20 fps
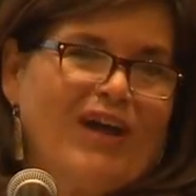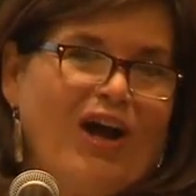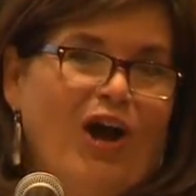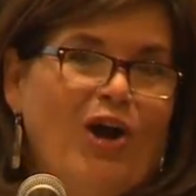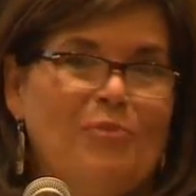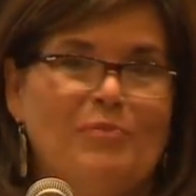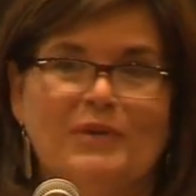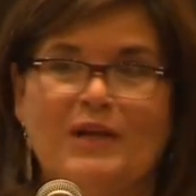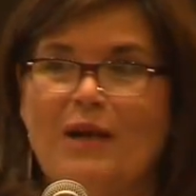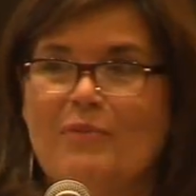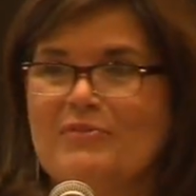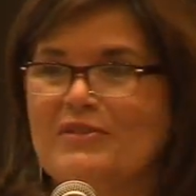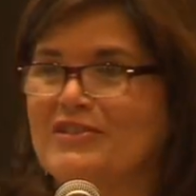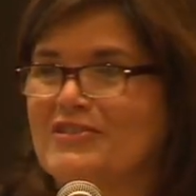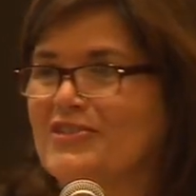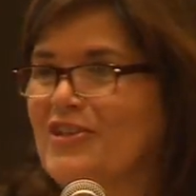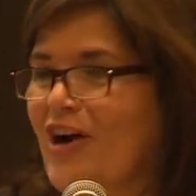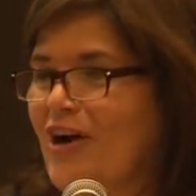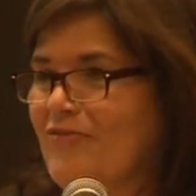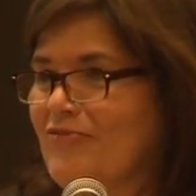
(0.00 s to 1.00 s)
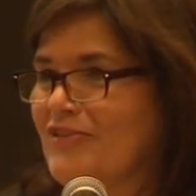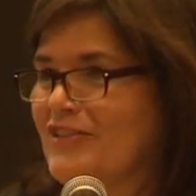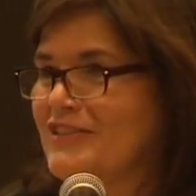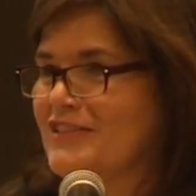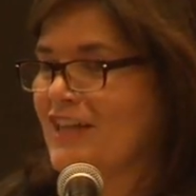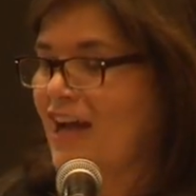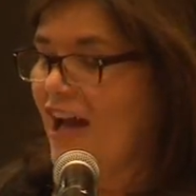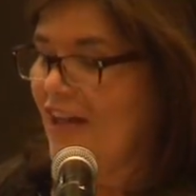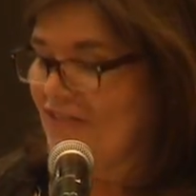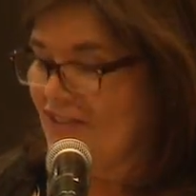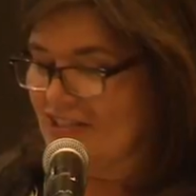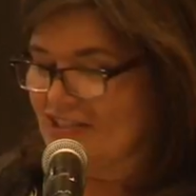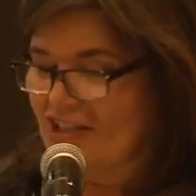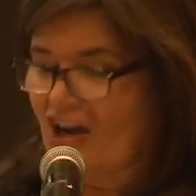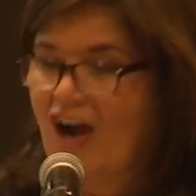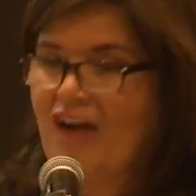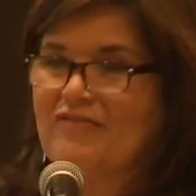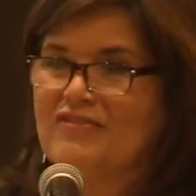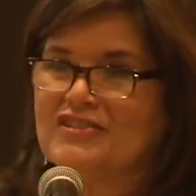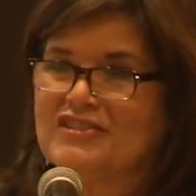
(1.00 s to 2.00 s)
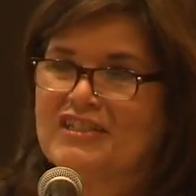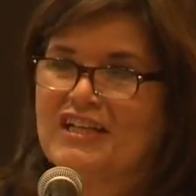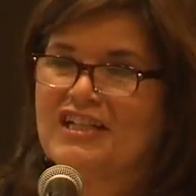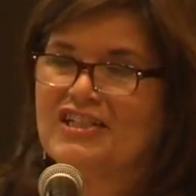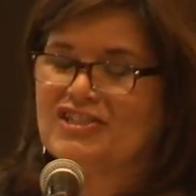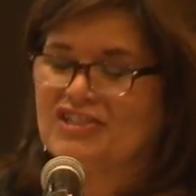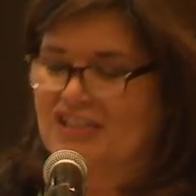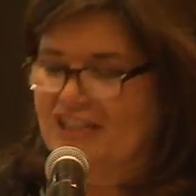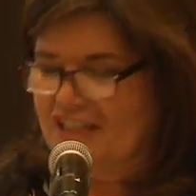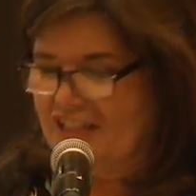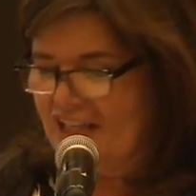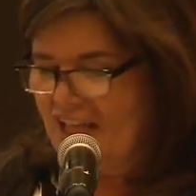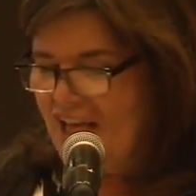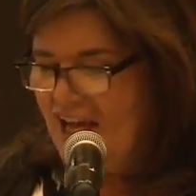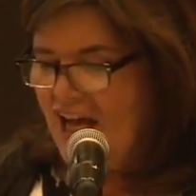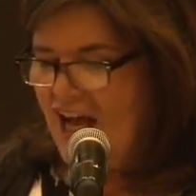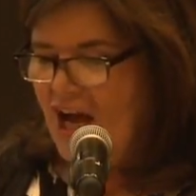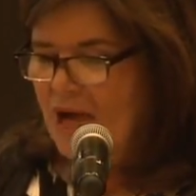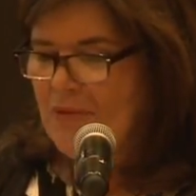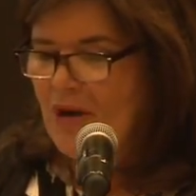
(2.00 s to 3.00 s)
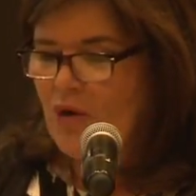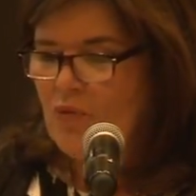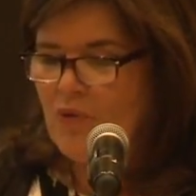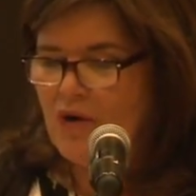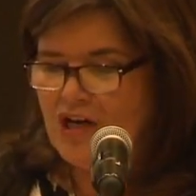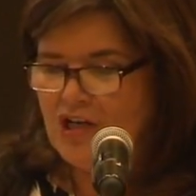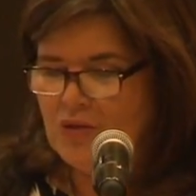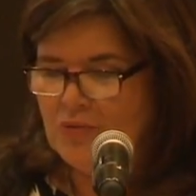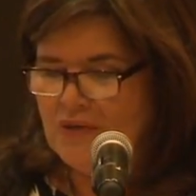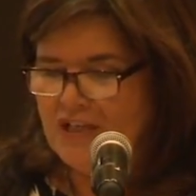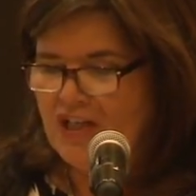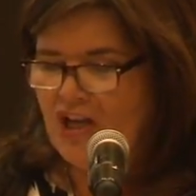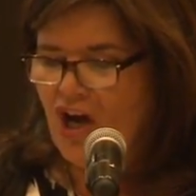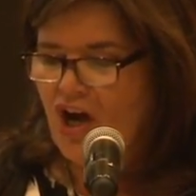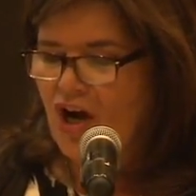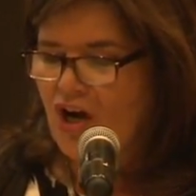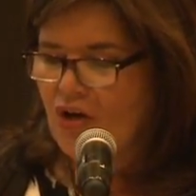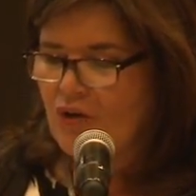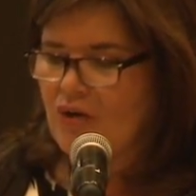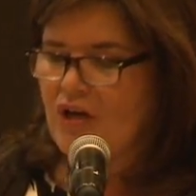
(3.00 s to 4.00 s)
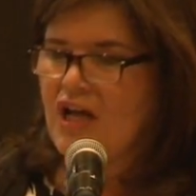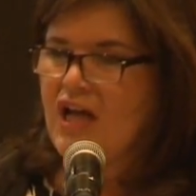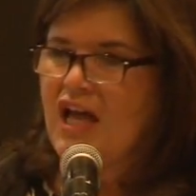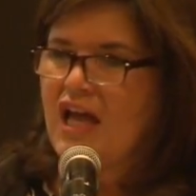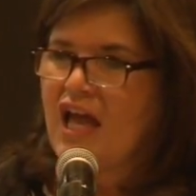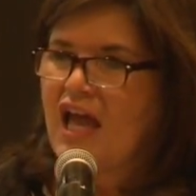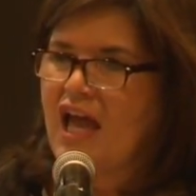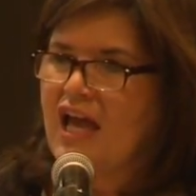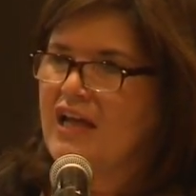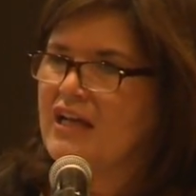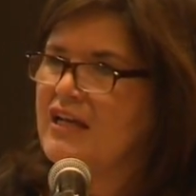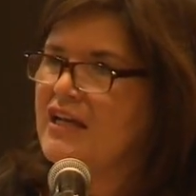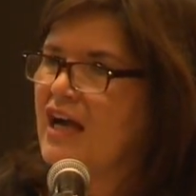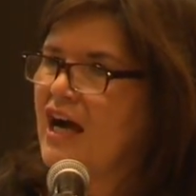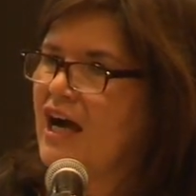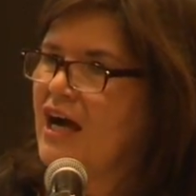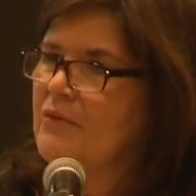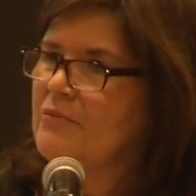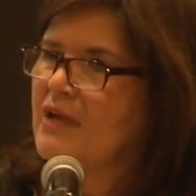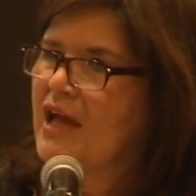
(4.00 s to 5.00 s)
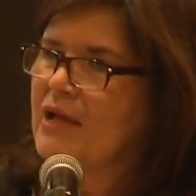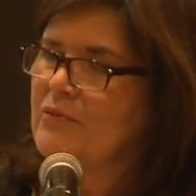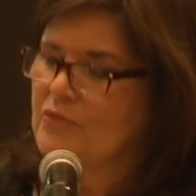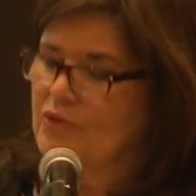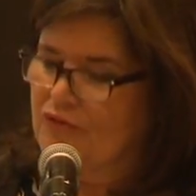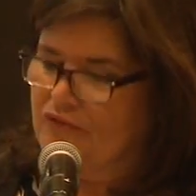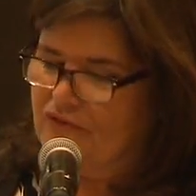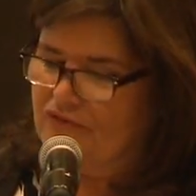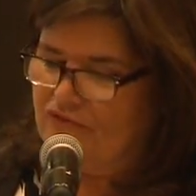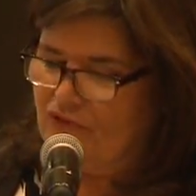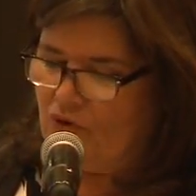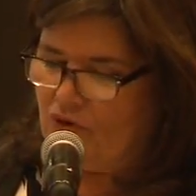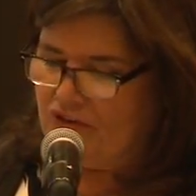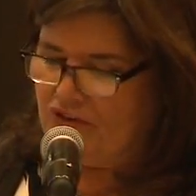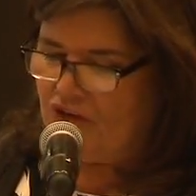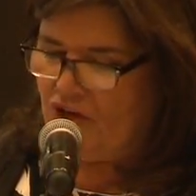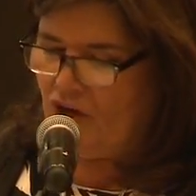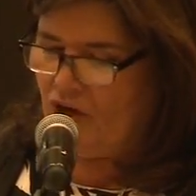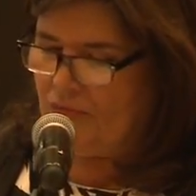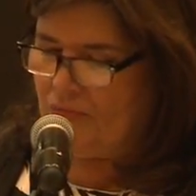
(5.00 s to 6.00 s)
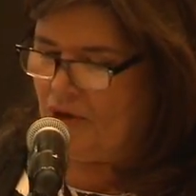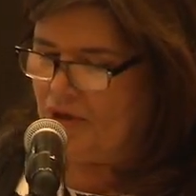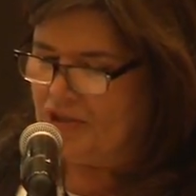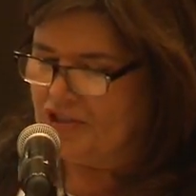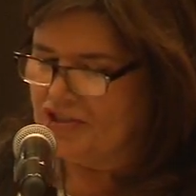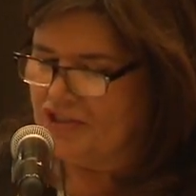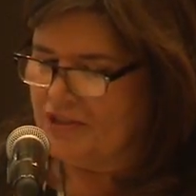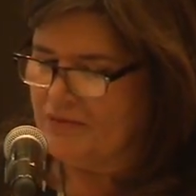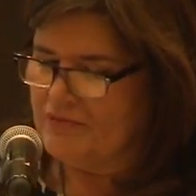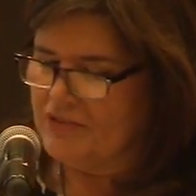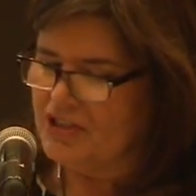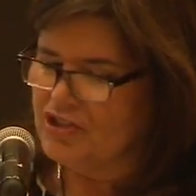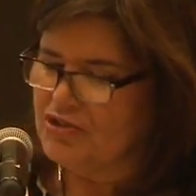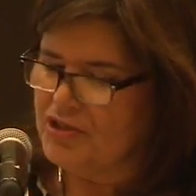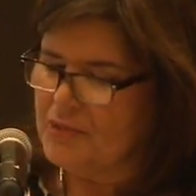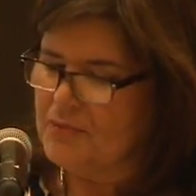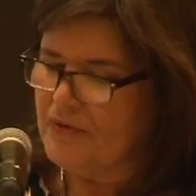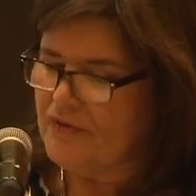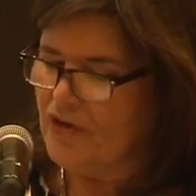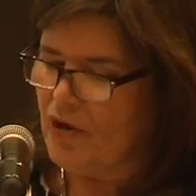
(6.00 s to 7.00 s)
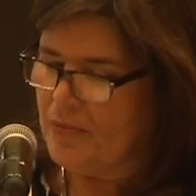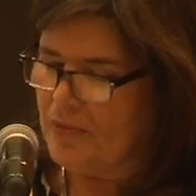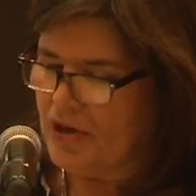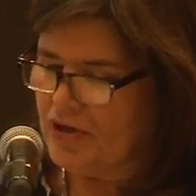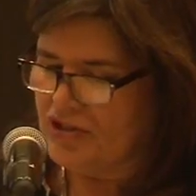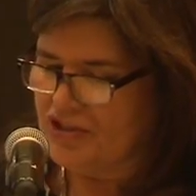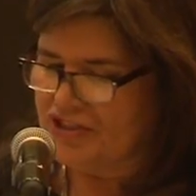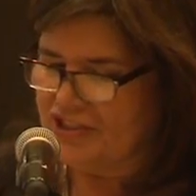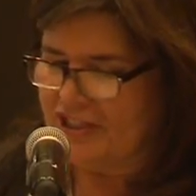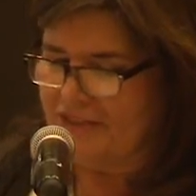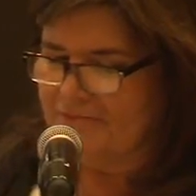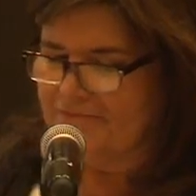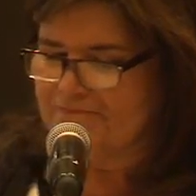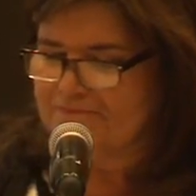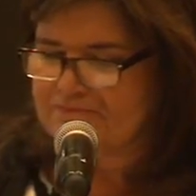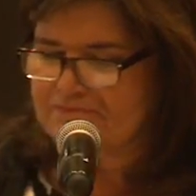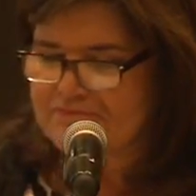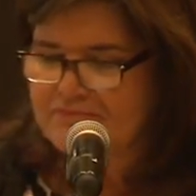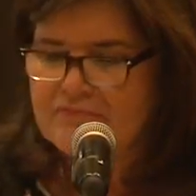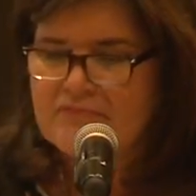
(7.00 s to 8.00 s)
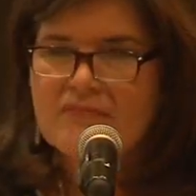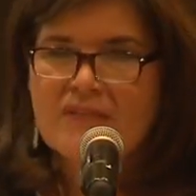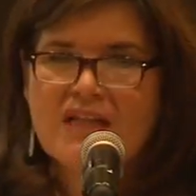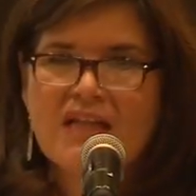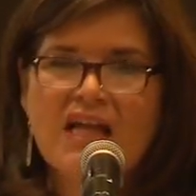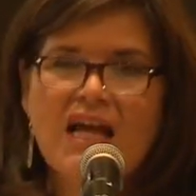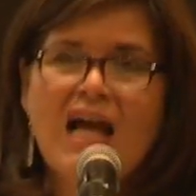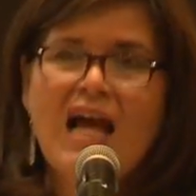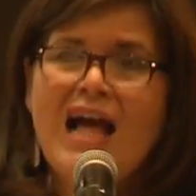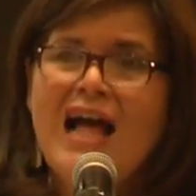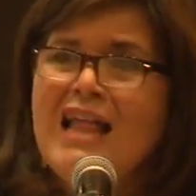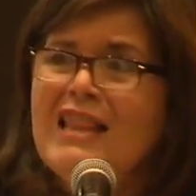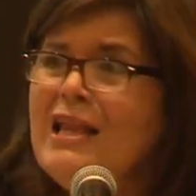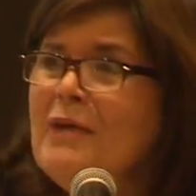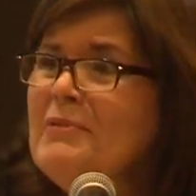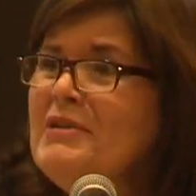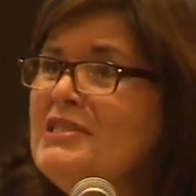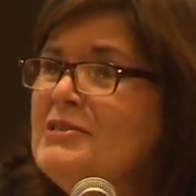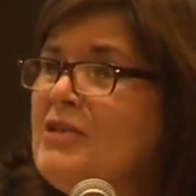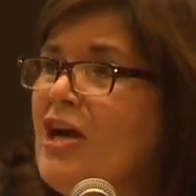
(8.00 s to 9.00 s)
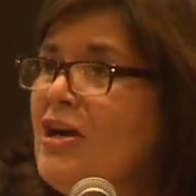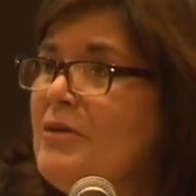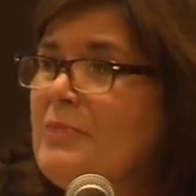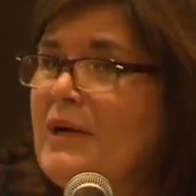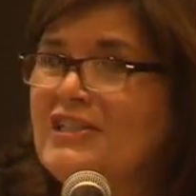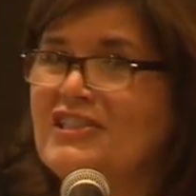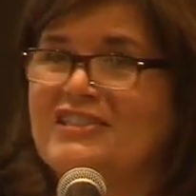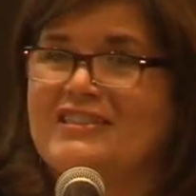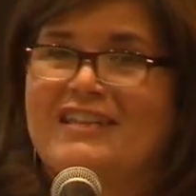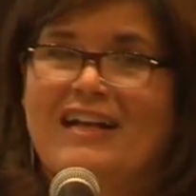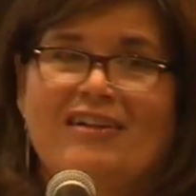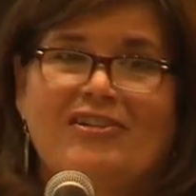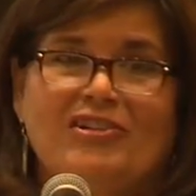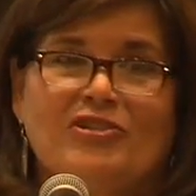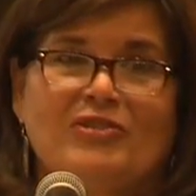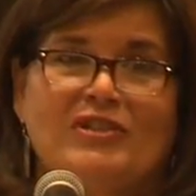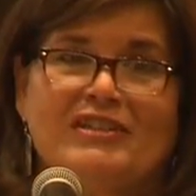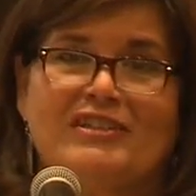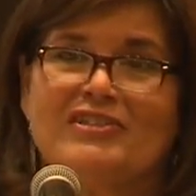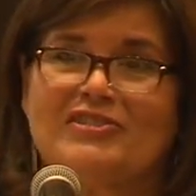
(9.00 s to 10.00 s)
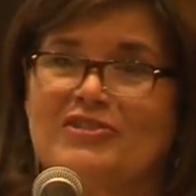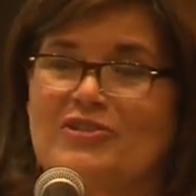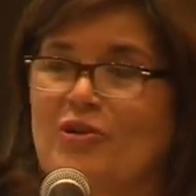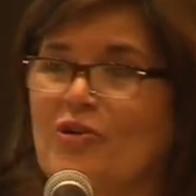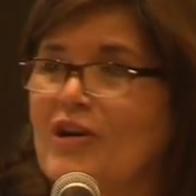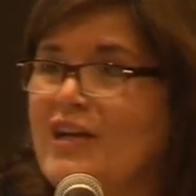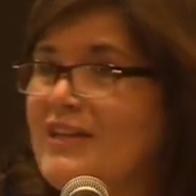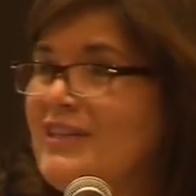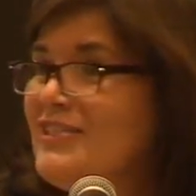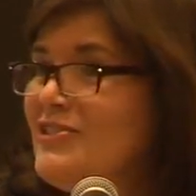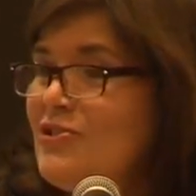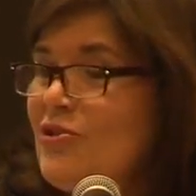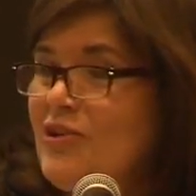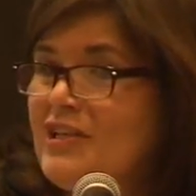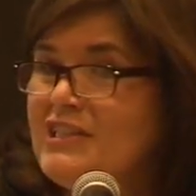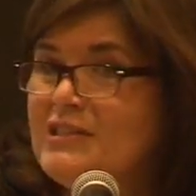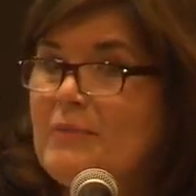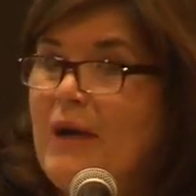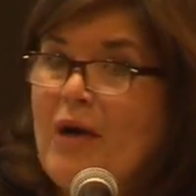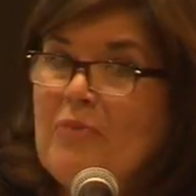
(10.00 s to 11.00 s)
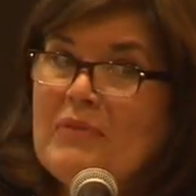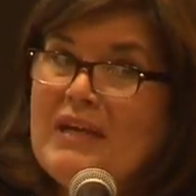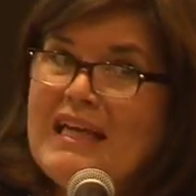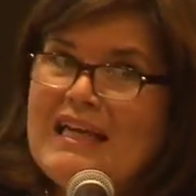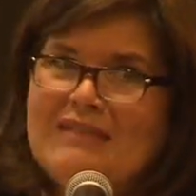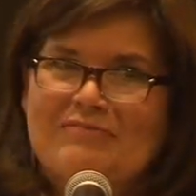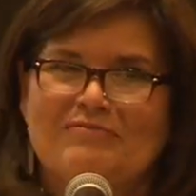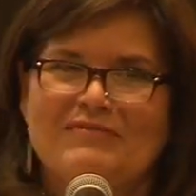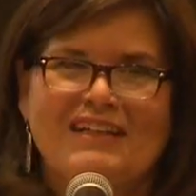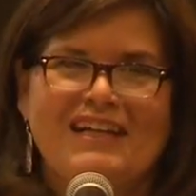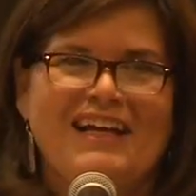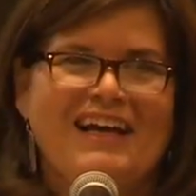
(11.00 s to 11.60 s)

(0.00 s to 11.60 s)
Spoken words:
open up this conference on this conversation about where do we go and moving forward the home ownership, the dream of home ownership. Let me start by just telling you a little story, and the story is about me.